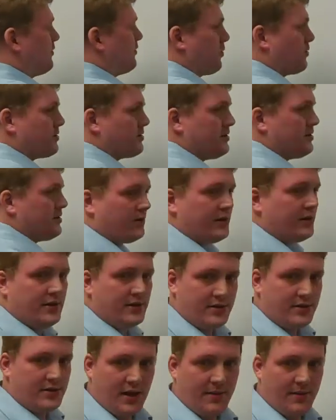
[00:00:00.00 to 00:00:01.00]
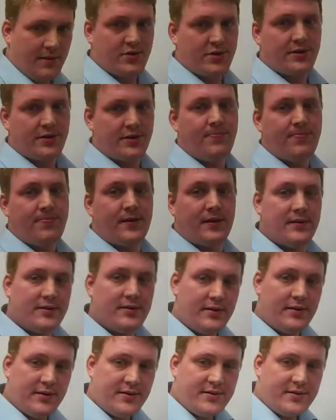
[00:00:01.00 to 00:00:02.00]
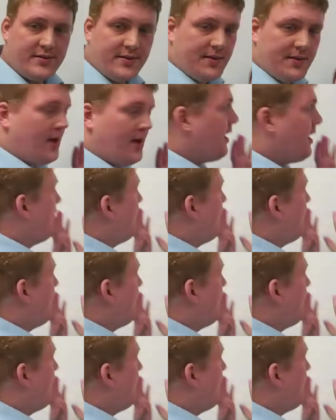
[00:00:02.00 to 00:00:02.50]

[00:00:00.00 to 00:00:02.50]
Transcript: of course, the only exception is the